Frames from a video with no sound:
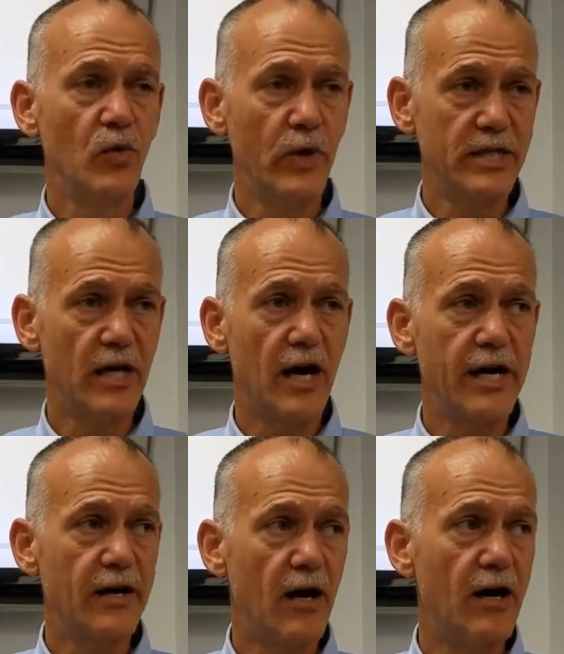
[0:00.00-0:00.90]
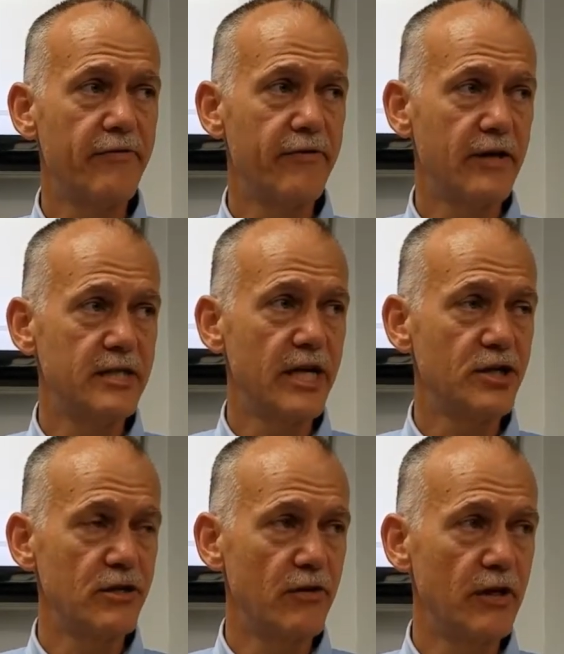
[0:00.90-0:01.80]
we tied off a
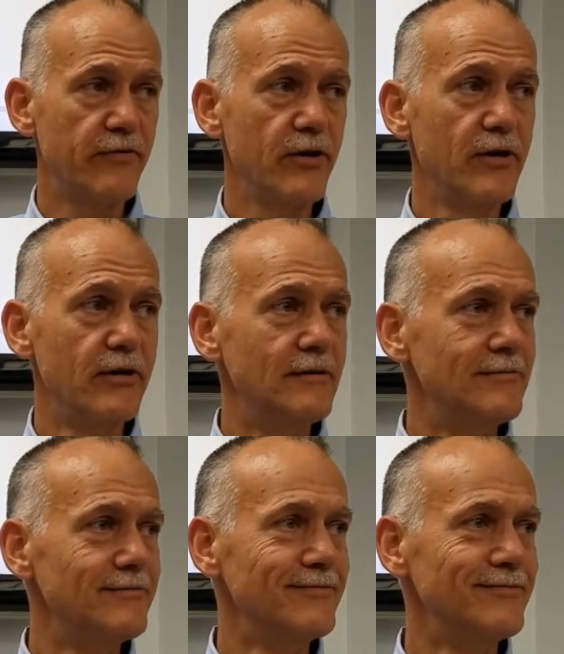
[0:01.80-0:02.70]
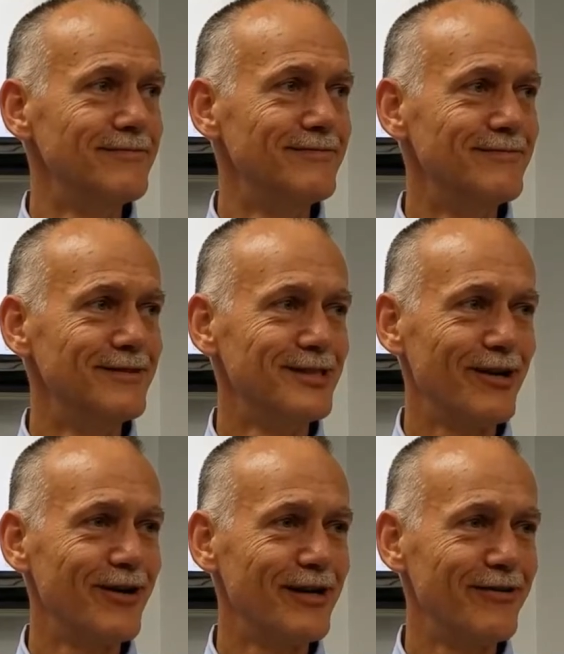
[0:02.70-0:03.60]
section of the liver.
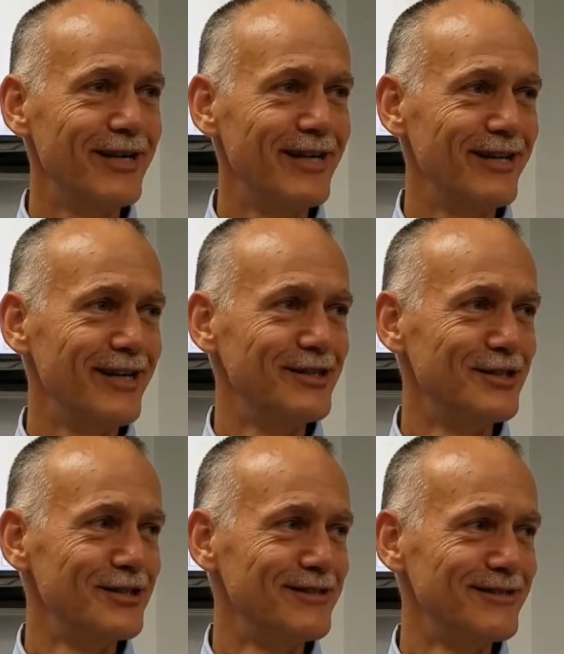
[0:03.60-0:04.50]
Sorry, you're eating lunch.